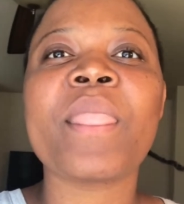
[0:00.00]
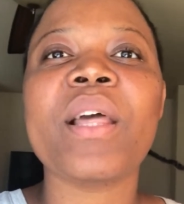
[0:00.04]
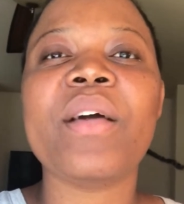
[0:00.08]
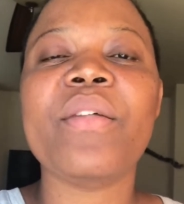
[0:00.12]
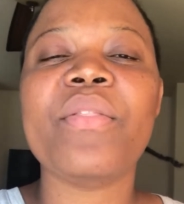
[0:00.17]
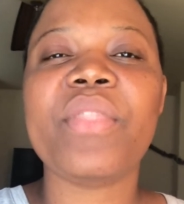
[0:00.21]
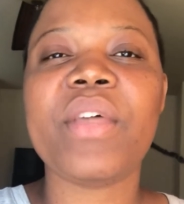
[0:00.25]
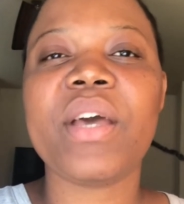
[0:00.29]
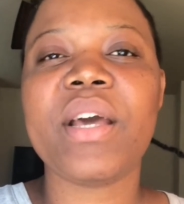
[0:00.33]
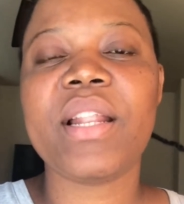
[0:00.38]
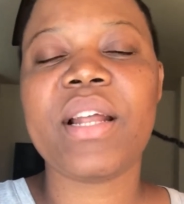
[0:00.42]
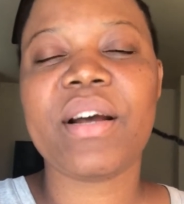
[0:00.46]

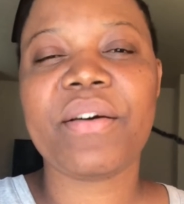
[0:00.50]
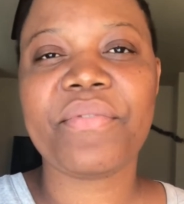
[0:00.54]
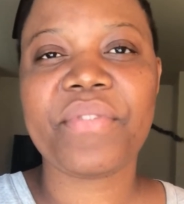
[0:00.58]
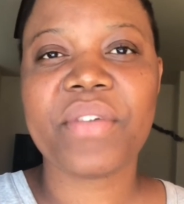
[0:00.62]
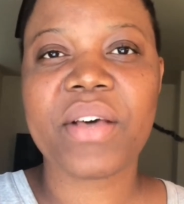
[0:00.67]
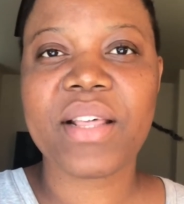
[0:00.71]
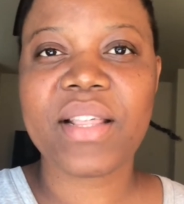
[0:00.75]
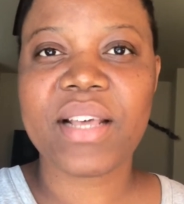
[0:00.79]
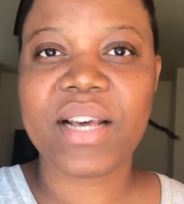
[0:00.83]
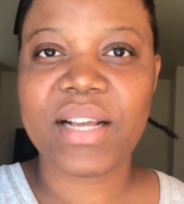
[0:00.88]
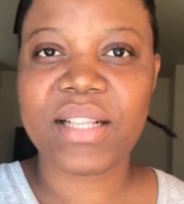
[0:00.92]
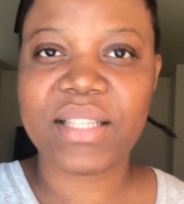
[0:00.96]
then after
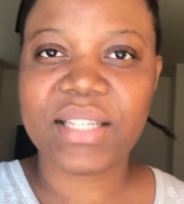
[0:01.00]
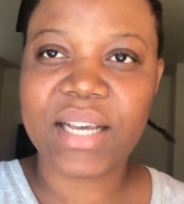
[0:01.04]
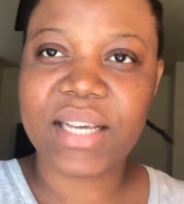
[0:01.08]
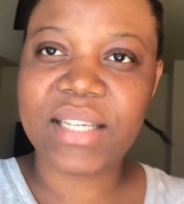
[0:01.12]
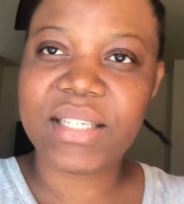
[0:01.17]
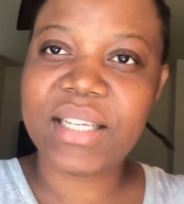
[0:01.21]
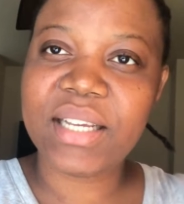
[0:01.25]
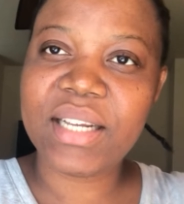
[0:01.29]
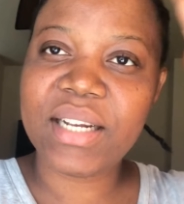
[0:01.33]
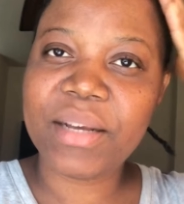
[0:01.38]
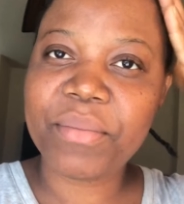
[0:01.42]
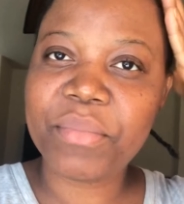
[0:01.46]
that i
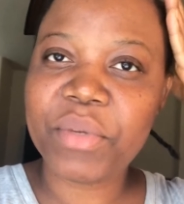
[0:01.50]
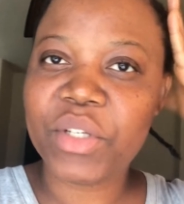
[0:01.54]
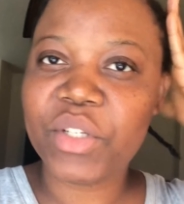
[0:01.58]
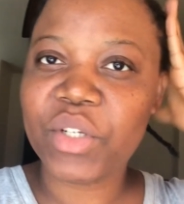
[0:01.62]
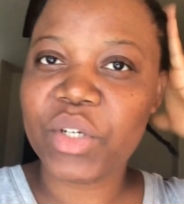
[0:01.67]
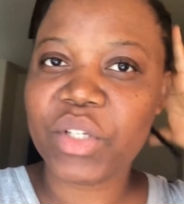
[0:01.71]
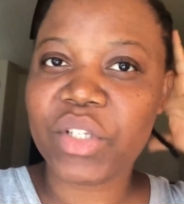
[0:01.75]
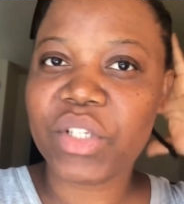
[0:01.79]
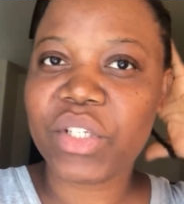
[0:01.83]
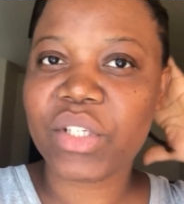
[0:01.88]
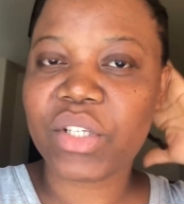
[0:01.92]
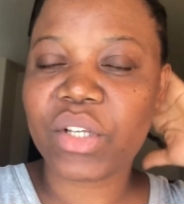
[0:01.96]
said, let me
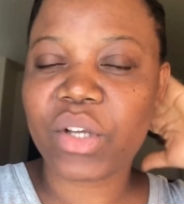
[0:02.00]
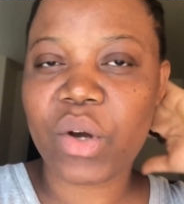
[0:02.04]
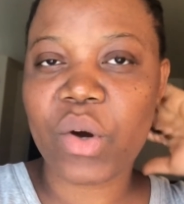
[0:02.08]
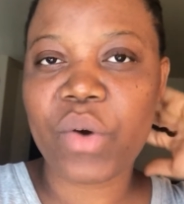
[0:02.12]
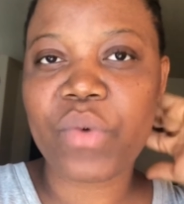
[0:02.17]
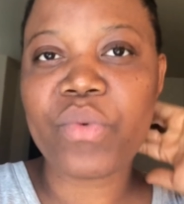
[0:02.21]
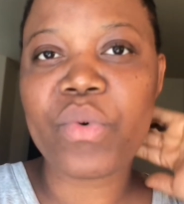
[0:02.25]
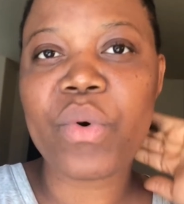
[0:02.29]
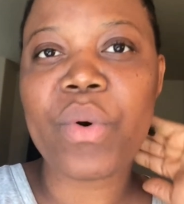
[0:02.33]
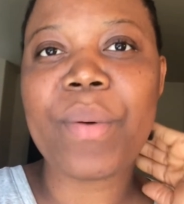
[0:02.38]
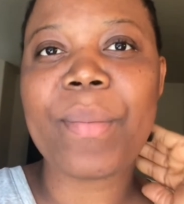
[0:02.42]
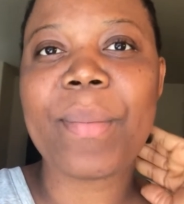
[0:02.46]
just
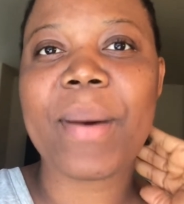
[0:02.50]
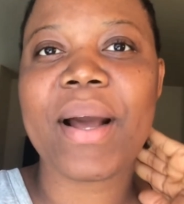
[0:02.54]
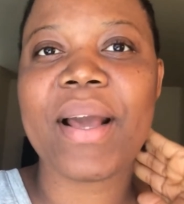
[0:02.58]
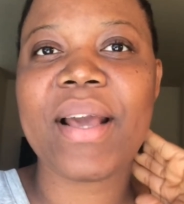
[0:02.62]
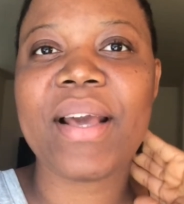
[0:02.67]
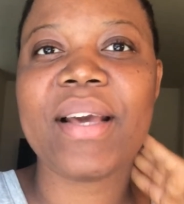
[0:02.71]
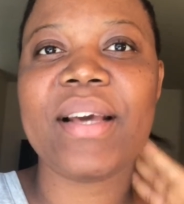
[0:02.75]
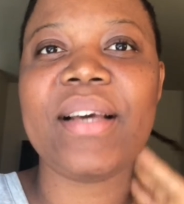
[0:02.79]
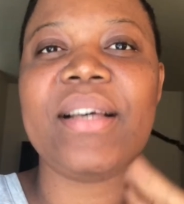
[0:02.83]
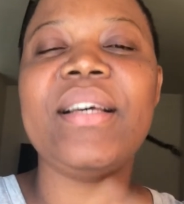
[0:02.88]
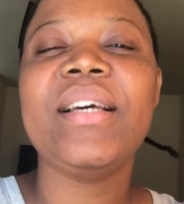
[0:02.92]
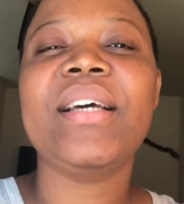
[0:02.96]
control my
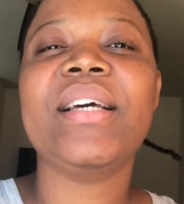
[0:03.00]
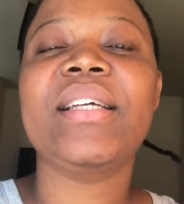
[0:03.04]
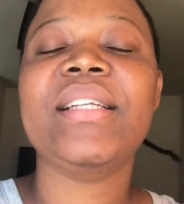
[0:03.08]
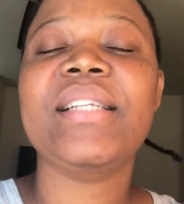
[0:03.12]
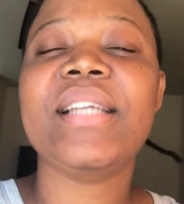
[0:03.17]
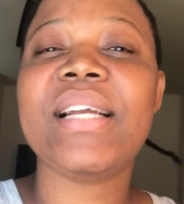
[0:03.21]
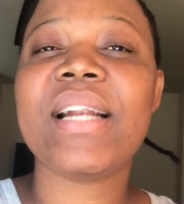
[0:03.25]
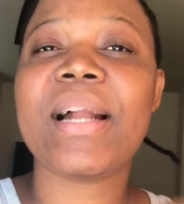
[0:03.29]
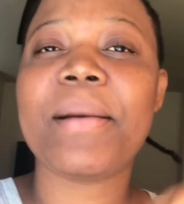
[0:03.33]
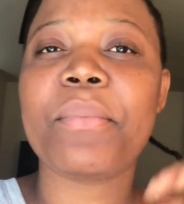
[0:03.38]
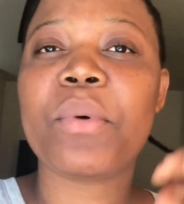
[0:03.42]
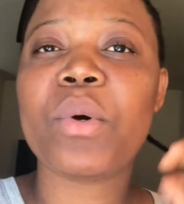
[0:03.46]
hair
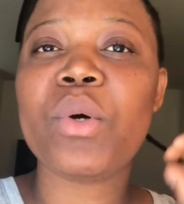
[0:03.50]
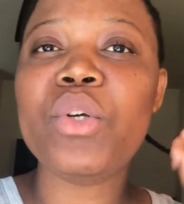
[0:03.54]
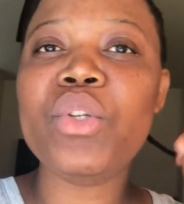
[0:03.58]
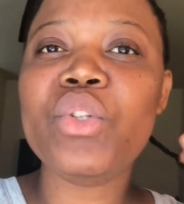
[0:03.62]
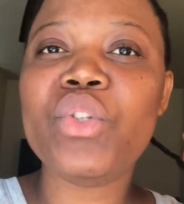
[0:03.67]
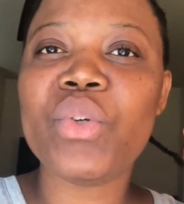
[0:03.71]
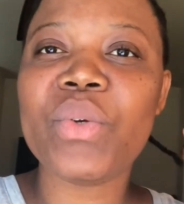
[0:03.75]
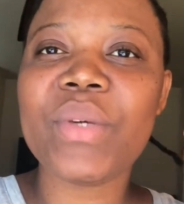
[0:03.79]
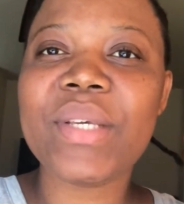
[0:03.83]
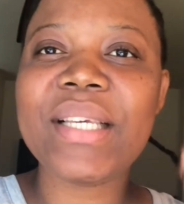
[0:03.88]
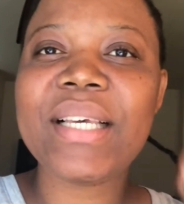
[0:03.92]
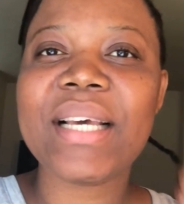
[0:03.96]
then i'm going
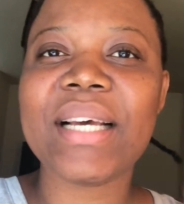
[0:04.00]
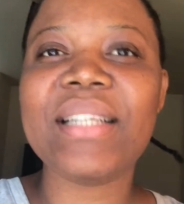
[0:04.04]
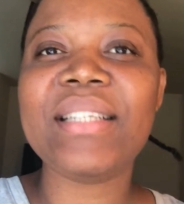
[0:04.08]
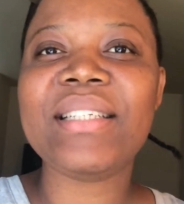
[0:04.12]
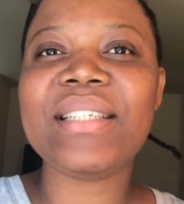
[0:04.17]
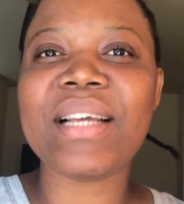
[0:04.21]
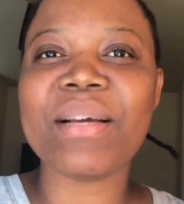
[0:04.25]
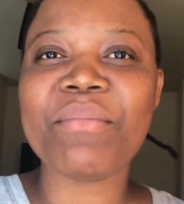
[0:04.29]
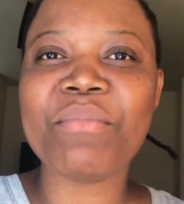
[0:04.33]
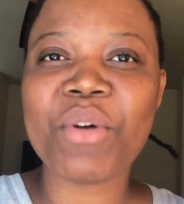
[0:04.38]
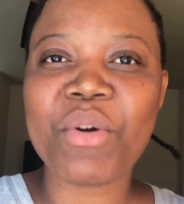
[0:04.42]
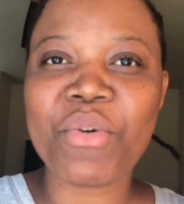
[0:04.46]
to get
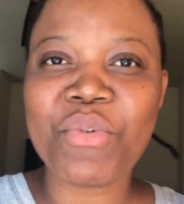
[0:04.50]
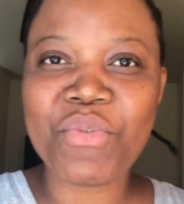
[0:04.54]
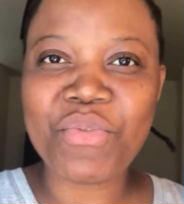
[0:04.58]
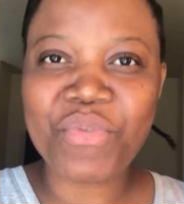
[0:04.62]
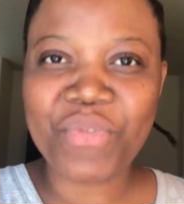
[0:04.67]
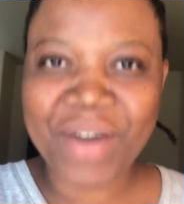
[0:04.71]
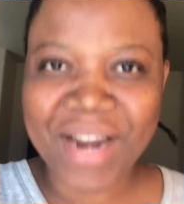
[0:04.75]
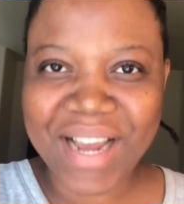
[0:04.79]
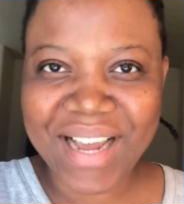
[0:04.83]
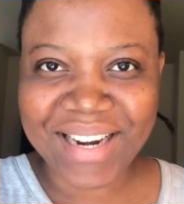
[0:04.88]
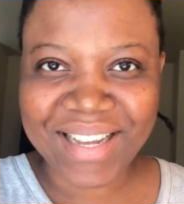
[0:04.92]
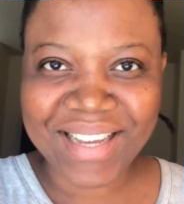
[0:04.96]
them
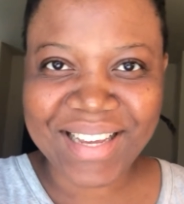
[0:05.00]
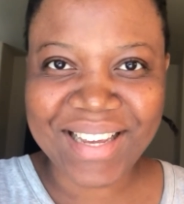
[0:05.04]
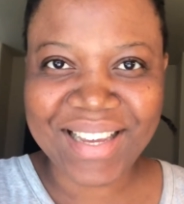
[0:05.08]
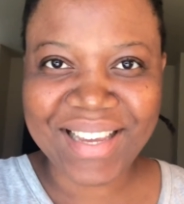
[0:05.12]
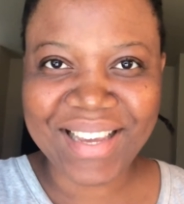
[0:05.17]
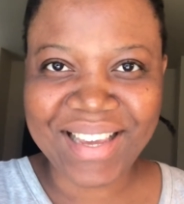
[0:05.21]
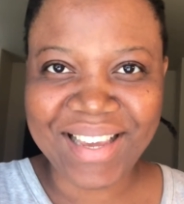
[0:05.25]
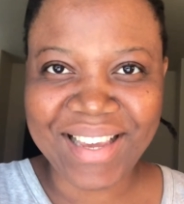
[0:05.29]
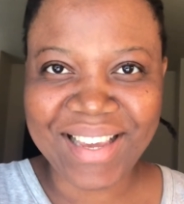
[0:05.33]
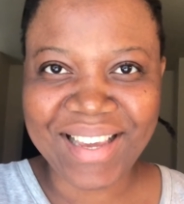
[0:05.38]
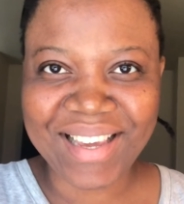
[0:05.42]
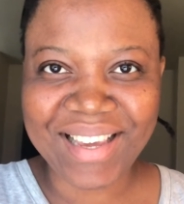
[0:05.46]

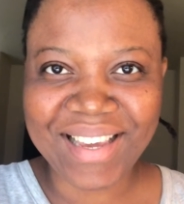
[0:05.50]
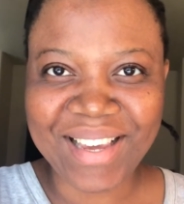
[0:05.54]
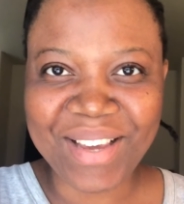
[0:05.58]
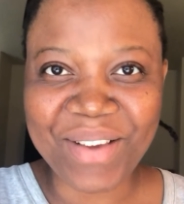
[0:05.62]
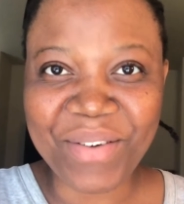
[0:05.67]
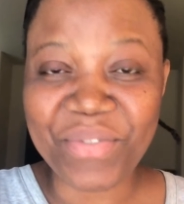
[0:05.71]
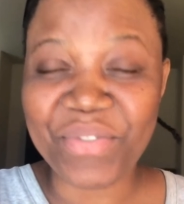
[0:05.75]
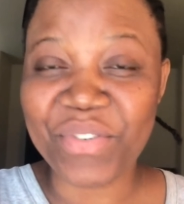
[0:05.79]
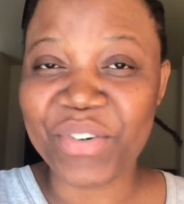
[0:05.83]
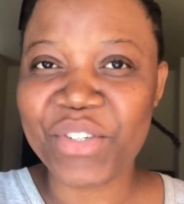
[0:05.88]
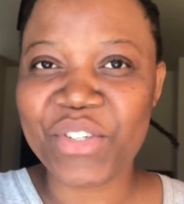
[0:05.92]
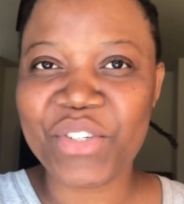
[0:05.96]
ready
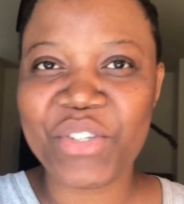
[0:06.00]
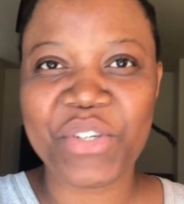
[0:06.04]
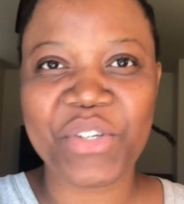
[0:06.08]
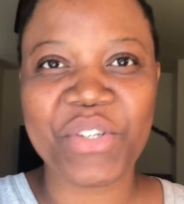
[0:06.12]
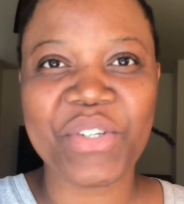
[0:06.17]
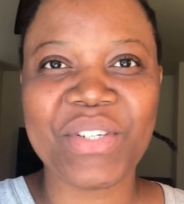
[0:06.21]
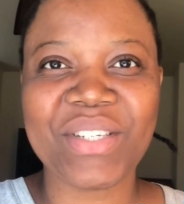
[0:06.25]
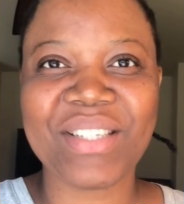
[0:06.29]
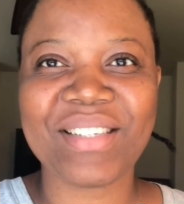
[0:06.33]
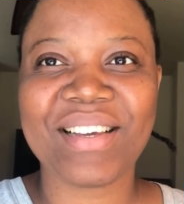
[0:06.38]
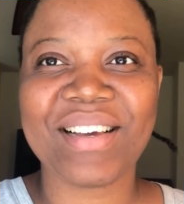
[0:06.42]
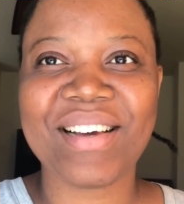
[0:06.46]
for
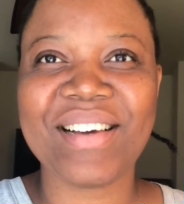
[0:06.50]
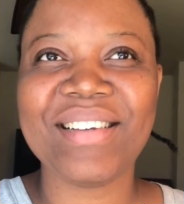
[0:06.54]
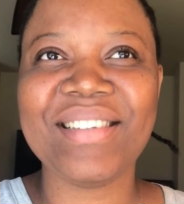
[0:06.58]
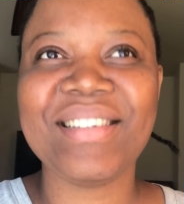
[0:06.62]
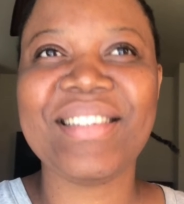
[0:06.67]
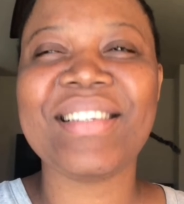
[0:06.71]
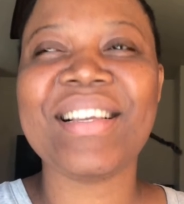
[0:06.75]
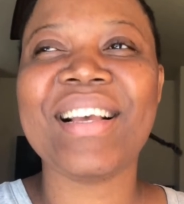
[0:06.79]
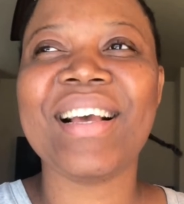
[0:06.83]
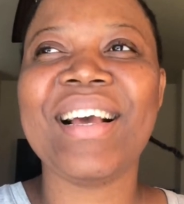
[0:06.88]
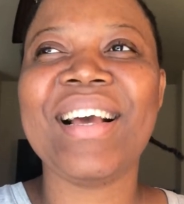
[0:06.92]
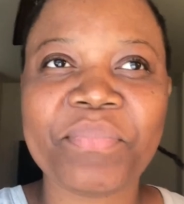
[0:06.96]
church guys